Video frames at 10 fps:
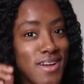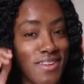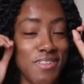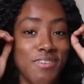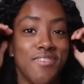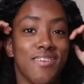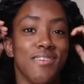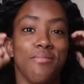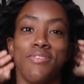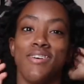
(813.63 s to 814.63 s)
get a little dressed
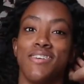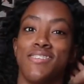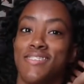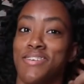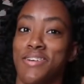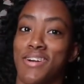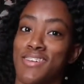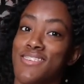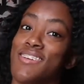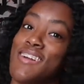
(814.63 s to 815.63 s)
up for y'all just so y'all
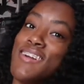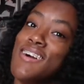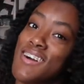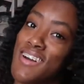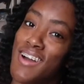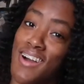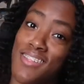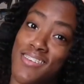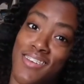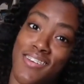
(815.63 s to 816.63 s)
can see how
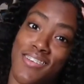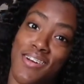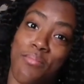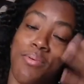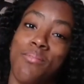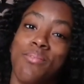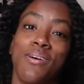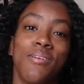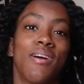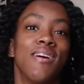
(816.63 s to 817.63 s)
this hairstyle pops
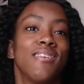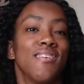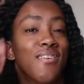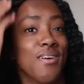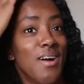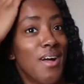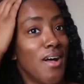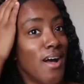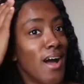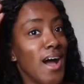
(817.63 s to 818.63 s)
out. Okay, so
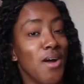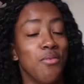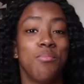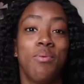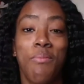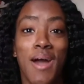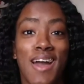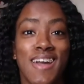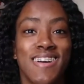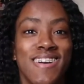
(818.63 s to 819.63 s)
I will be
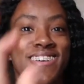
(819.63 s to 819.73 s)
back.